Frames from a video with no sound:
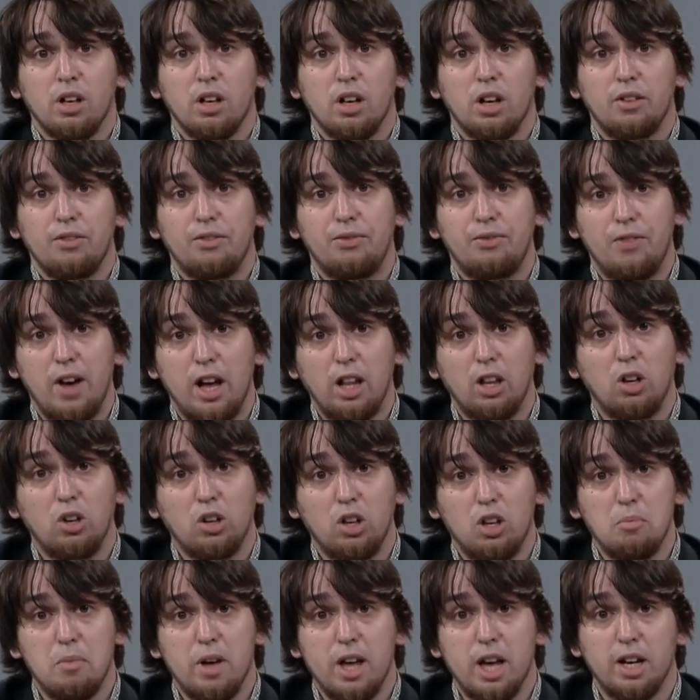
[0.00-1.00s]
fellow
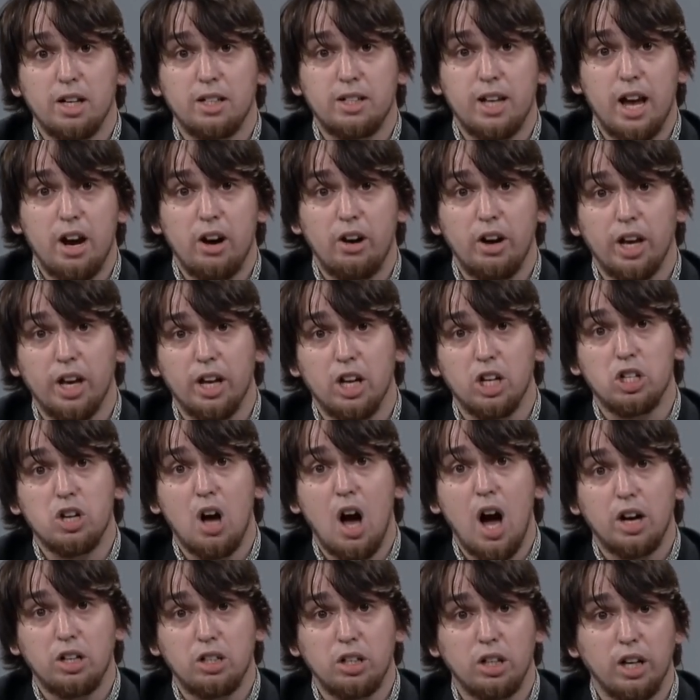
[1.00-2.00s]
humanitarian,
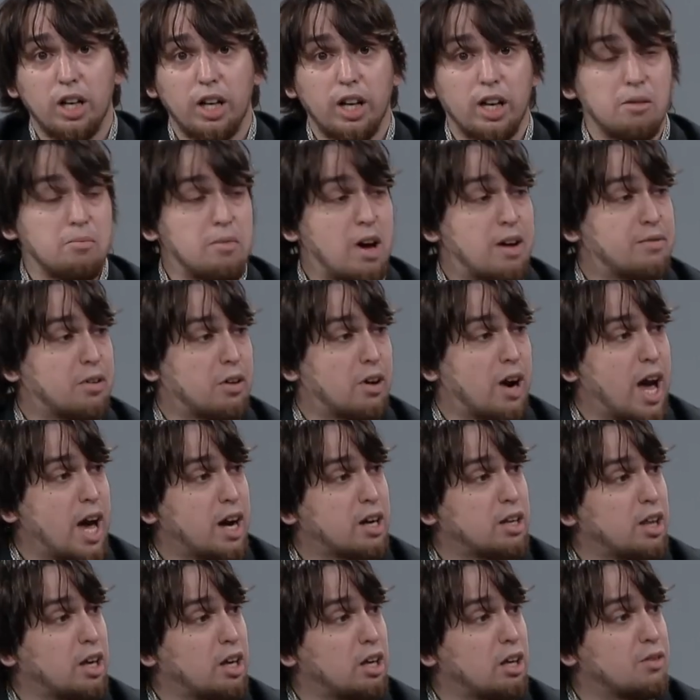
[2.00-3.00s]
Dr. Ian Mevorach.
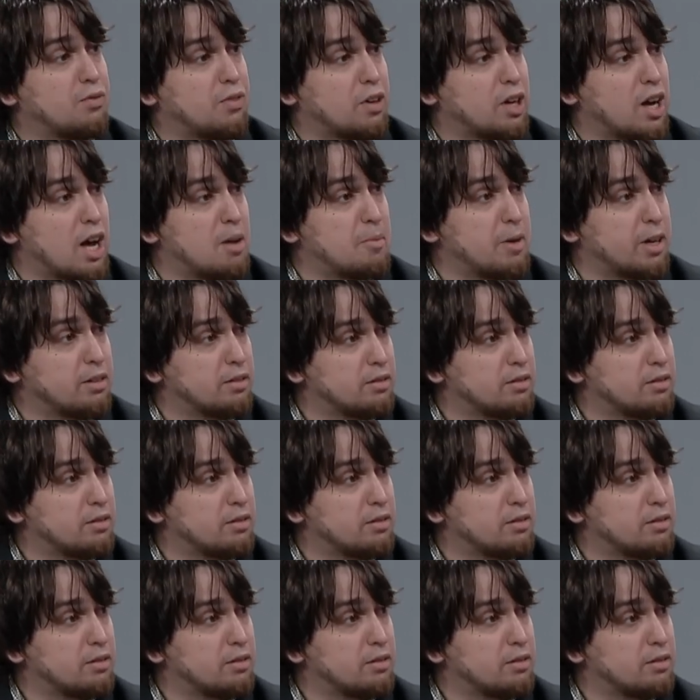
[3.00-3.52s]
Thank you for coming.